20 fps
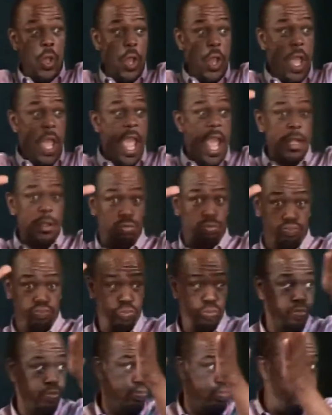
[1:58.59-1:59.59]
And
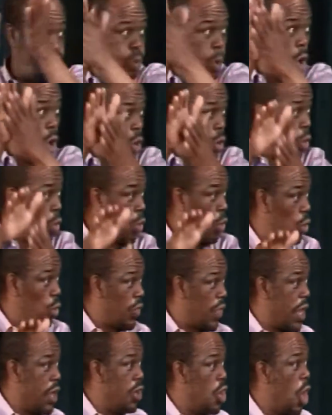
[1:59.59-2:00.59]
boom,
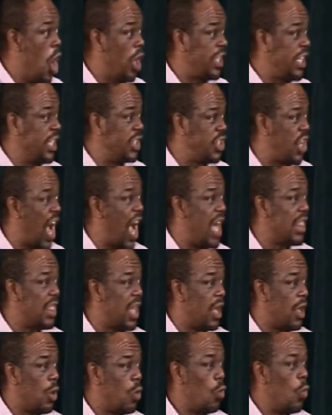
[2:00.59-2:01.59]
they knocked each
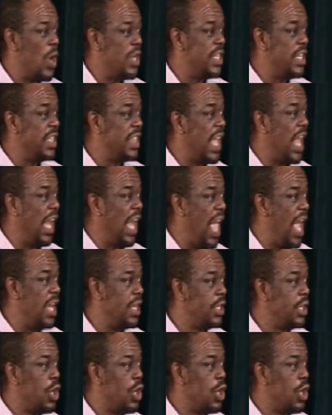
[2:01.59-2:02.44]
other. Where did they land?